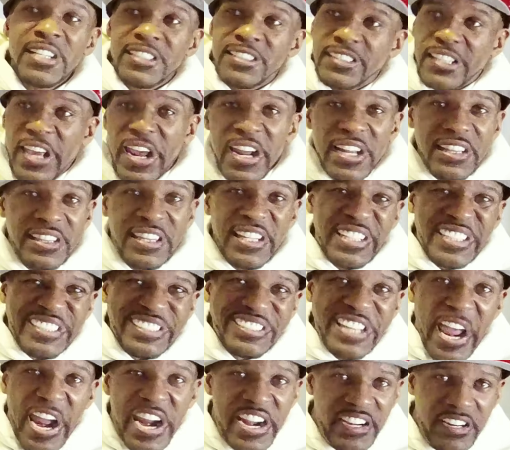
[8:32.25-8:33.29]
Take the
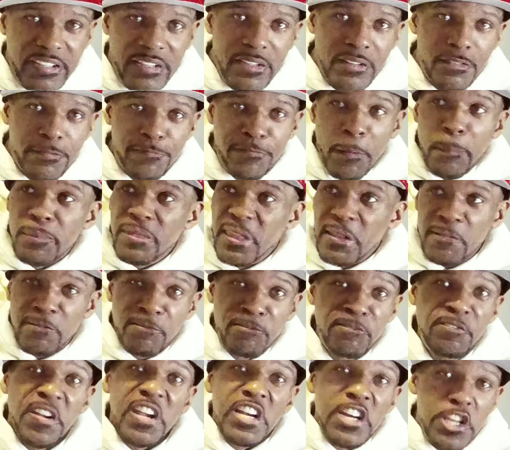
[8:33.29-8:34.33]
data from the
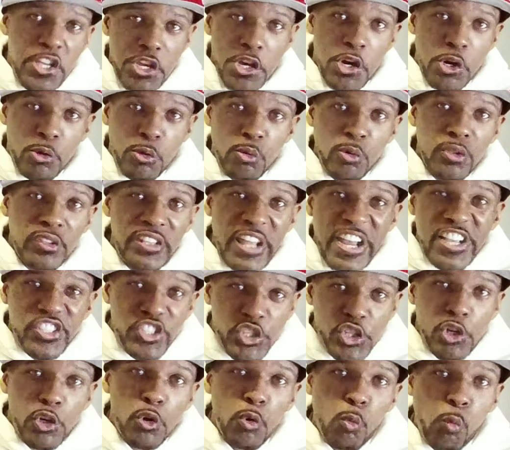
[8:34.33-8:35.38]
video that
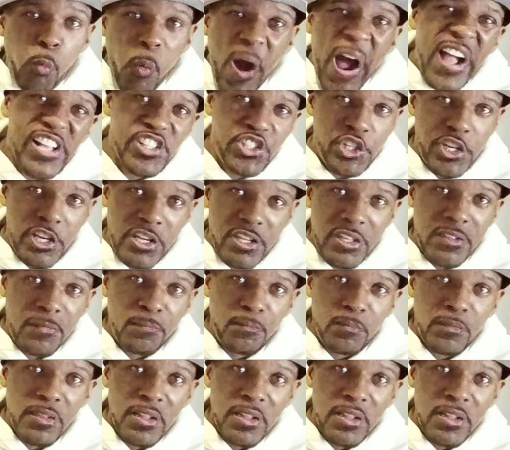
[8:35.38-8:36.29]
you're watching